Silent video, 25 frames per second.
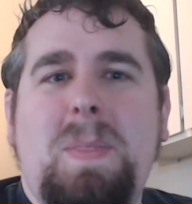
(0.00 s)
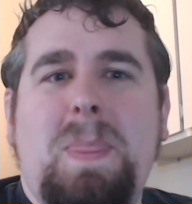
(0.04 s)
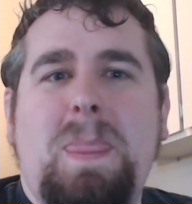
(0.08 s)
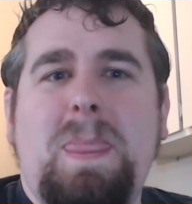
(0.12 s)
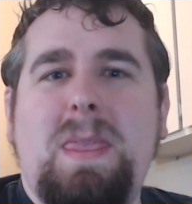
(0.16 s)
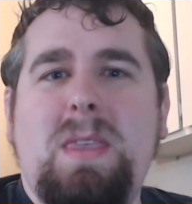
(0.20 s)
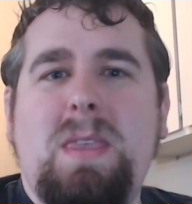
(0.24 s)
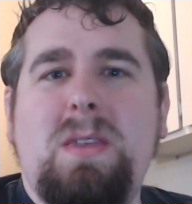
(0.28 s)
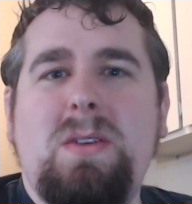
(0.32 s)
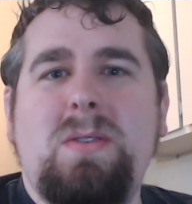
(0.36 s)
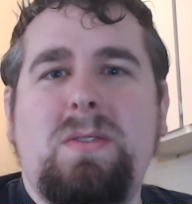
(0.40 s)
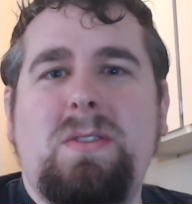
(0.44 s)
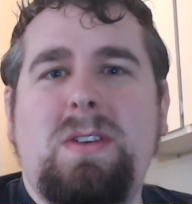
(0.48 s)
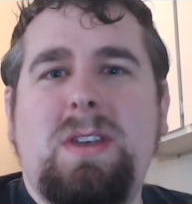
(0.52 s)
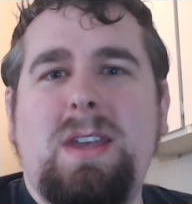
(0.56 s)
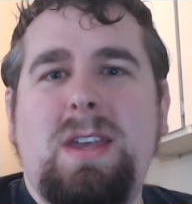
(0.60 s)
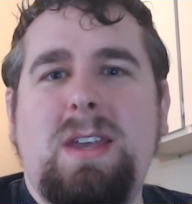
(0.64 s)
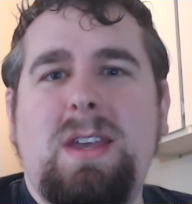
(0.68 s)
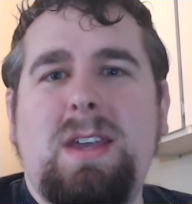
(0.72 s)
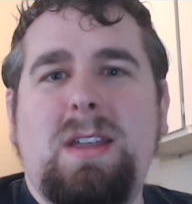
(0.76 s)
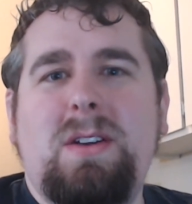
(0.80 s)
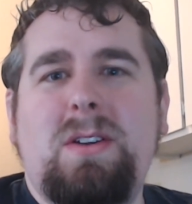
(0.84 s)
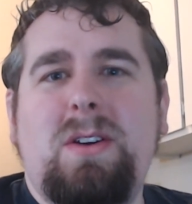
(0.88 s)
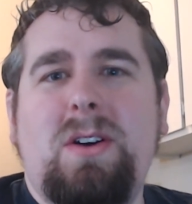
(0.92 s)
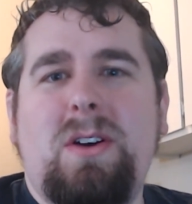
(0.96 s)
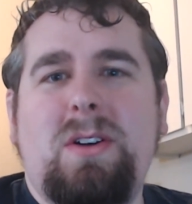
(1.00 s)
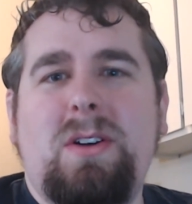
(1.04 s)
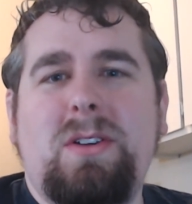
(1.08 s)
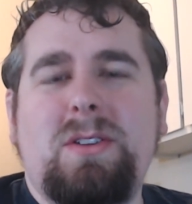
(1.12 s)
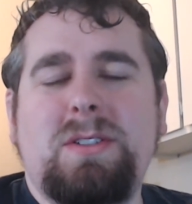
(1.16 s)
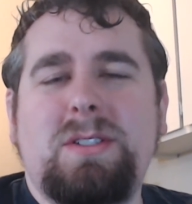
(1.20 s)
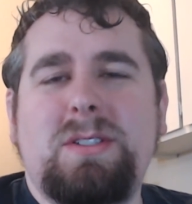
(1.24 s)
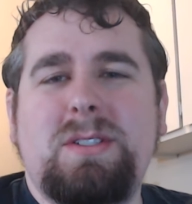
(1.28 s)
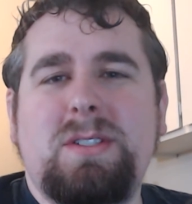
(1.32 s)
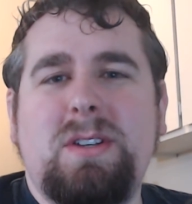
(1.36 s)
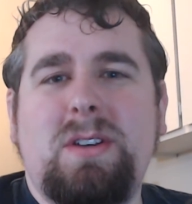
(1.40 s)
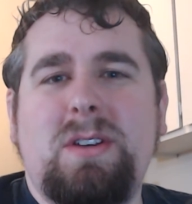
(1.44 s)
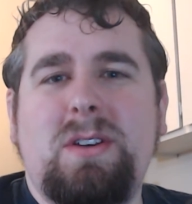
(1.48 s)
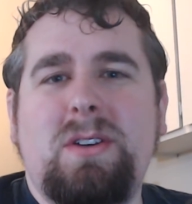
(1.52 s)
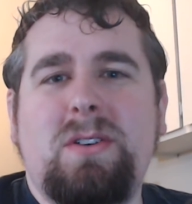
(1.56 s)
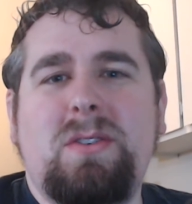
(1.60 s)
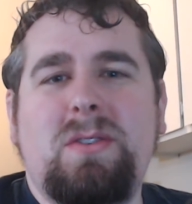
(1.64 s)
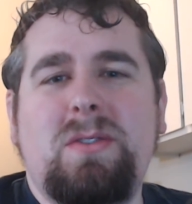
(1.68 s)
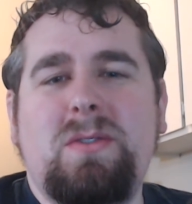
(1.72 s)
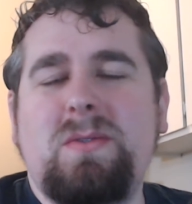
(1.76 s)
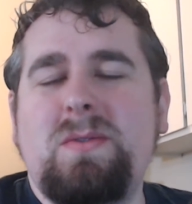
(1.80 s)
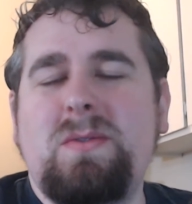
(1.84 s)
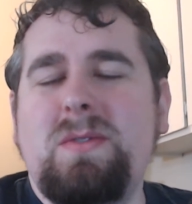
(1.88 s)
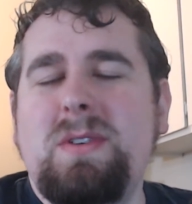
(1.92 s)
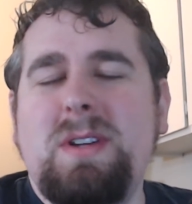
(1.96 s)
You can
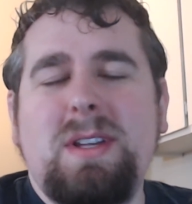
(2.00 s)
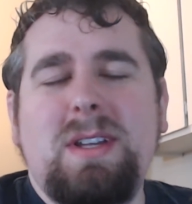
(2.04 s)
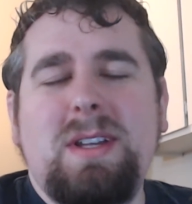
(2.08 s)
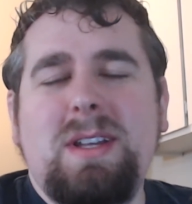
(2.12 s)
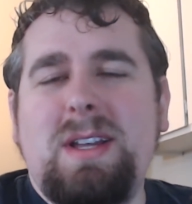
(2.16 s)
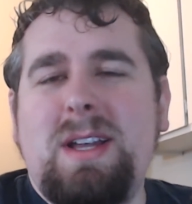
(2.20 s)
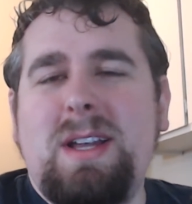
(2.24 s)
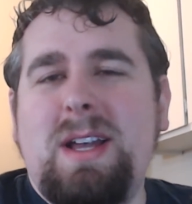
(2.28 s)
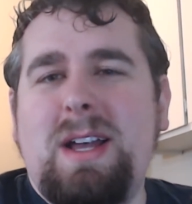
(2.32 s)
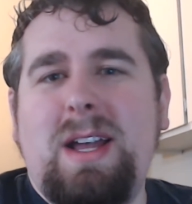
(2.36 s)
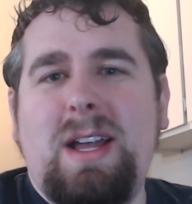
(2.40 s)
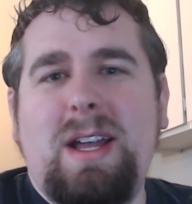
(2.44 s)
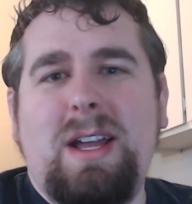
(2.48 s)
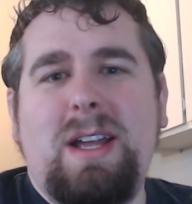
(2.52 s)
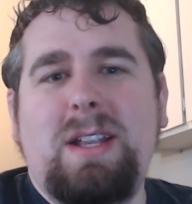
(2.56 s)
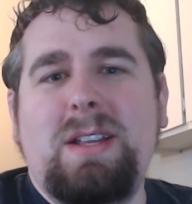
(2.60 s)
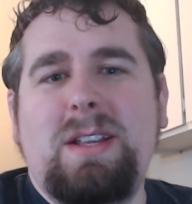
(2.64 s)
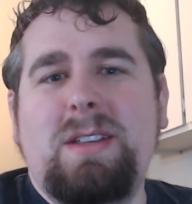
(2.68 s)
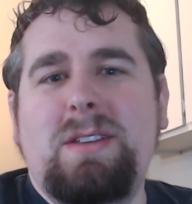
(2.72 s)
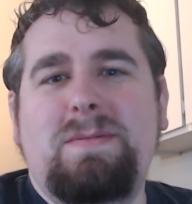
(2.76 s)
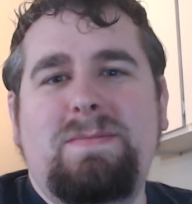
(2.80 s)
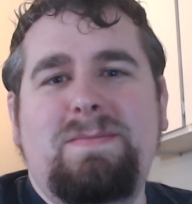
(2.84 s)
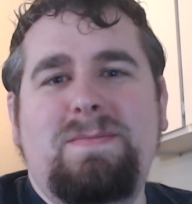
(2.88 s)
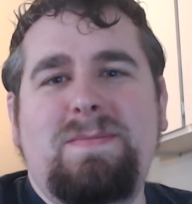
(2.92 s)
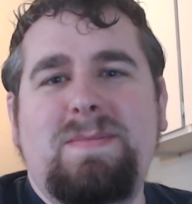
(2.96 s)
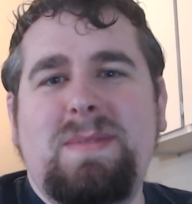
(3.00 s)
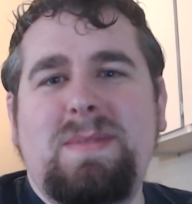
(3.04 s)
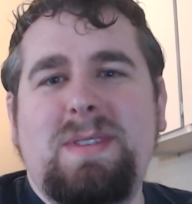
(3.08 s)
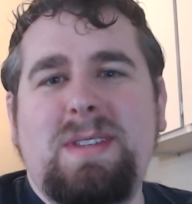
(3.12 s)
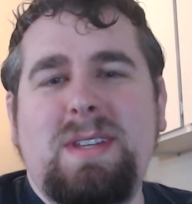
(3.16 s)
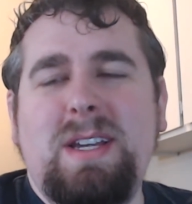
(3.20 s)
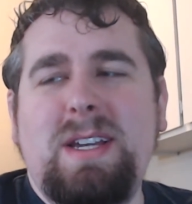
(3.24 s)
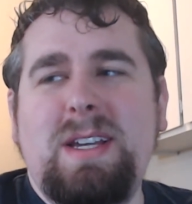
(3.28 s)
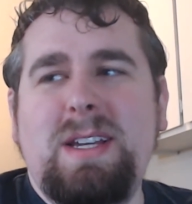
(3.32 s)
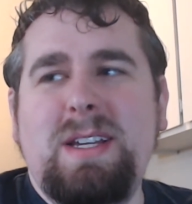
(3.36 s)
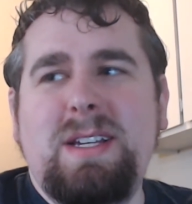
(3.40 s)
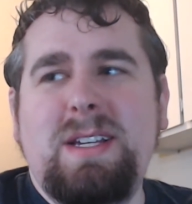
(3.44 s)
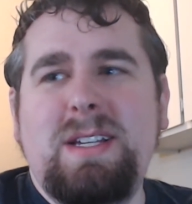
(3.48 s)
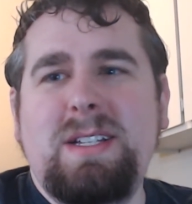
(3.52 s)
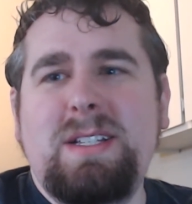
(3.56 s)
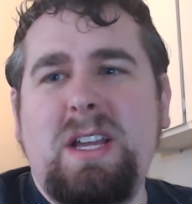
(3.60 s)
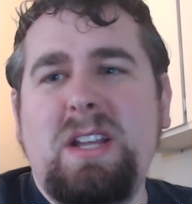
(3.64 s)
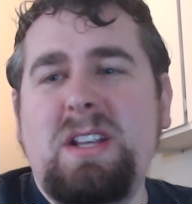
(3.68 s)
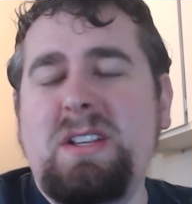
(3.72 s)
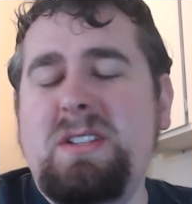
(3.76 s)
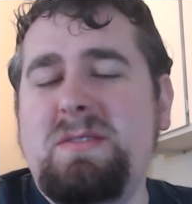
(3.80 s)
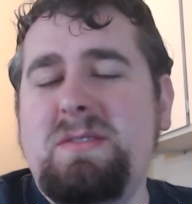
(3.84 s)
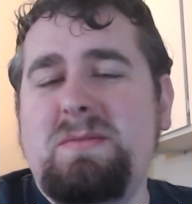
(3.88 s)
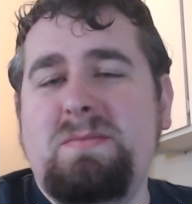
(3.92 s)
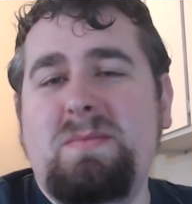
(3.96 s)
also you
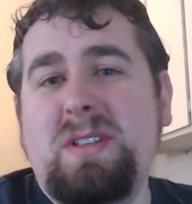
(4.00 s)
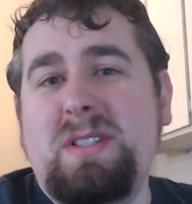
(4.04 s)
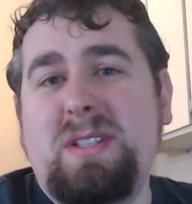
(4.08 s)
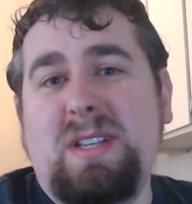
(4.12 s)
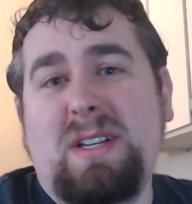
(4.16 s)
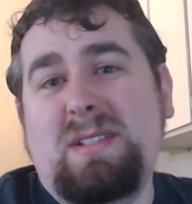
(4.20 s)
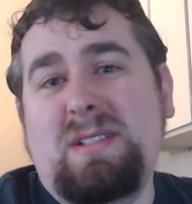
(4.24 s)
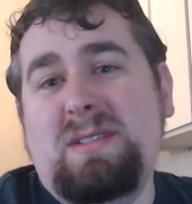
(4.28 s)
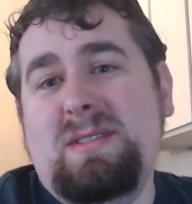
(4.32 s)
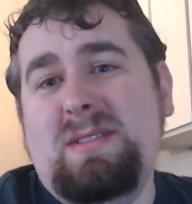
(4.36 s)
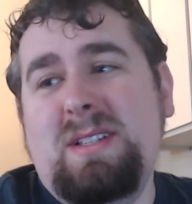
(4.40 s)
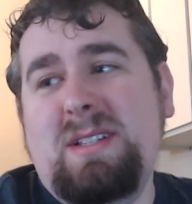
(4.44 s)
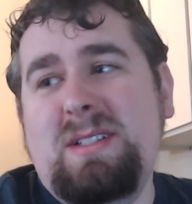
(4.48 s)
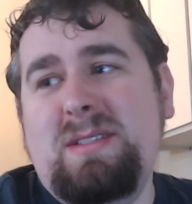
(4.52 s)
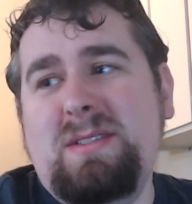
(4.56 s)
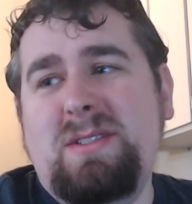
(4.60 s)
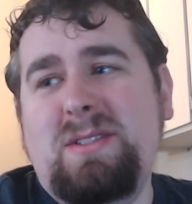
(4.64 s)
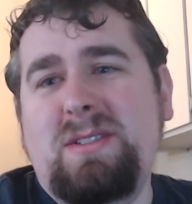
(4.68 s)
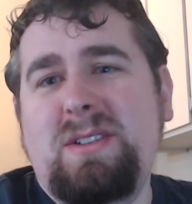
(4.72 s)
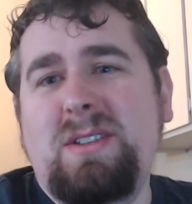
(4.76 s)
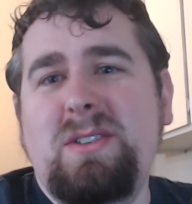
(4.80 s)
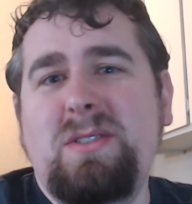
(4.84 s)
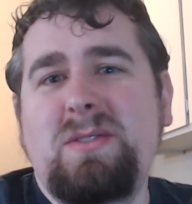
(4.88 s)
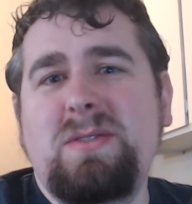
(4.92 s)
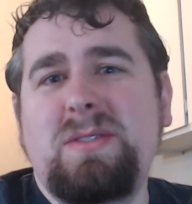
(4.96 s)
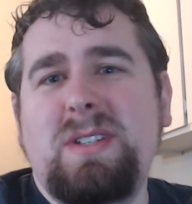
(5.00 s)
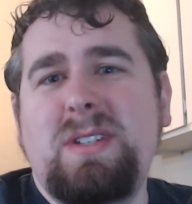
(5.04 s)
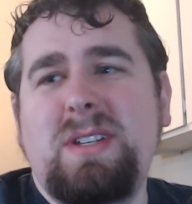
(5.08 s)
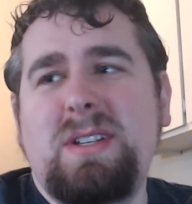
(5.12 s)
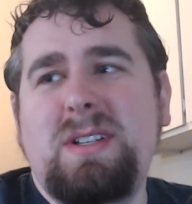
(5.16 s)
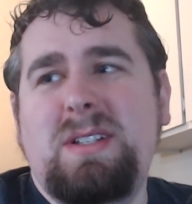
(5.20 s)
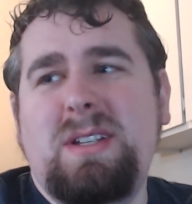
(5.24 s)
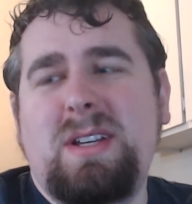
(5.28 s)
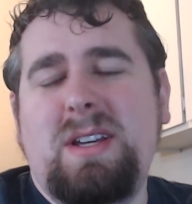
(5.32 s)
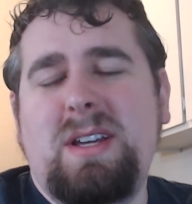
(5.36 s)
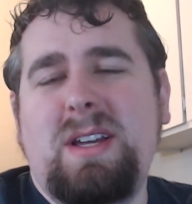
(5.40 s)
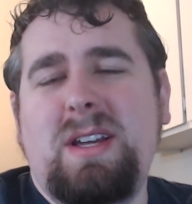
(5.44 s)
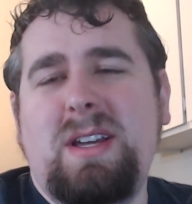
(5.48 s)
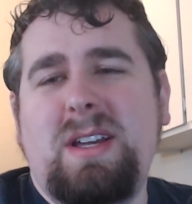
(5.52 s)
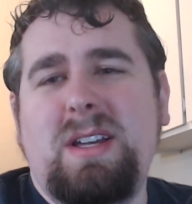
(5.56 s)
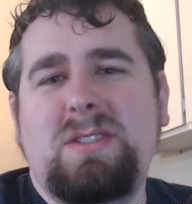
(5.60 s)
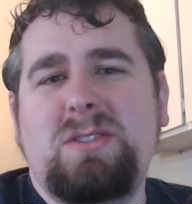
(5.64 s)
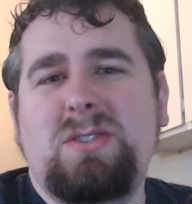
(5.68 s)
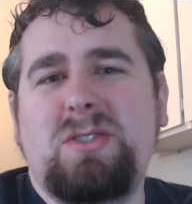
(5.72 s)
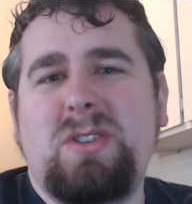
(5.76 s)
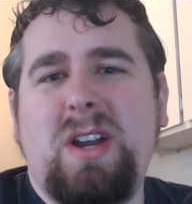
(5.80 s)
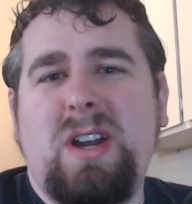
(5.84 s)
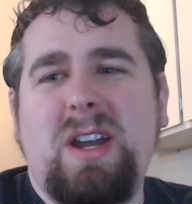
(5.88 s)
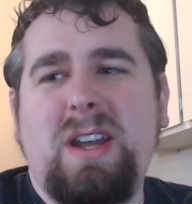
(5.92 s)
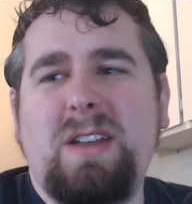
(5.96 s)
can use it to
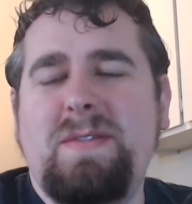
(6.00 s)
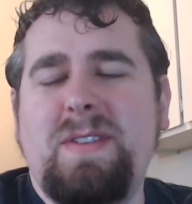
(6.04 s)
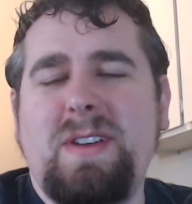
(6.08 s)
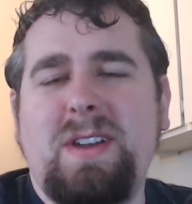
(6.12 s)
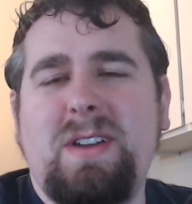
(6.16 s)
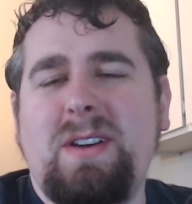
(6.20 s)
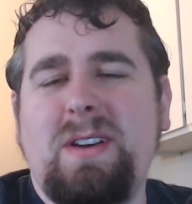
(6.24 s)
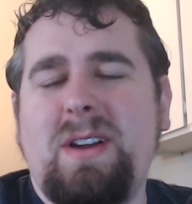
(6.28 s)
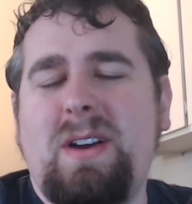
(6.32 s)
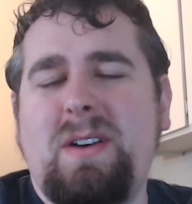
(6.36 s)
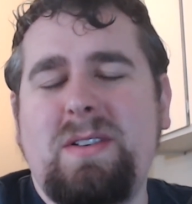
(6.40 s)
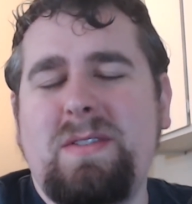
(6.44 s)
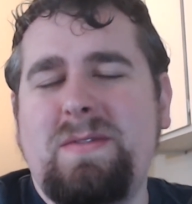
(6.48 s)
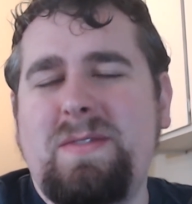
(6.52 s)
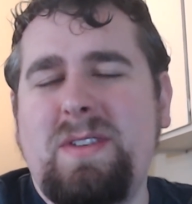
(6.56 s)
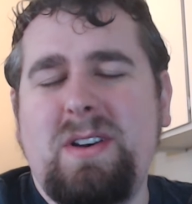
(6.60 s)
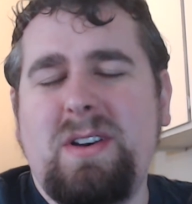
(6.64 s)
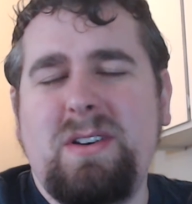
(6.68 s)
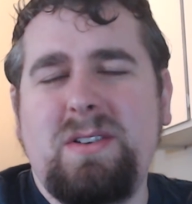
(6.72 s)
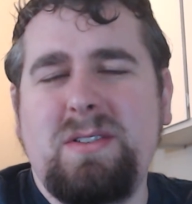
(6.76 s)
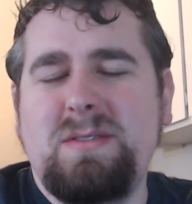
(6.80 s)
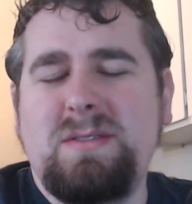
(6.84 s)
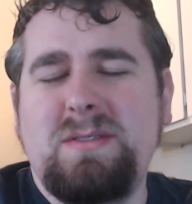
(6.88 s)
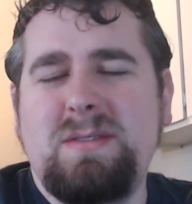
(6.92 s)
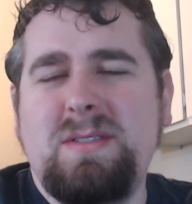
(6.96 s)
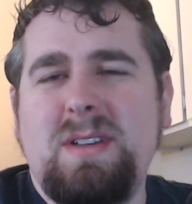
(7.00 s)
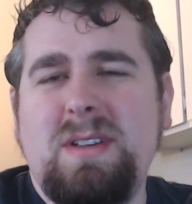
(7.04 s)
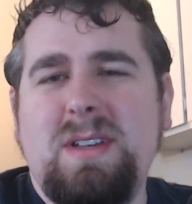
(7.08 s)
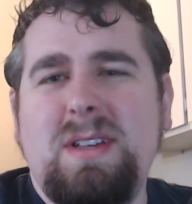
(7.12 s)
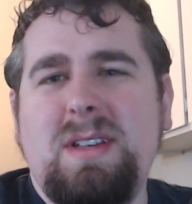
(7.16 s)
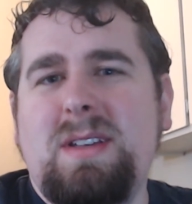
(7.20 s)
try and figure out if there's,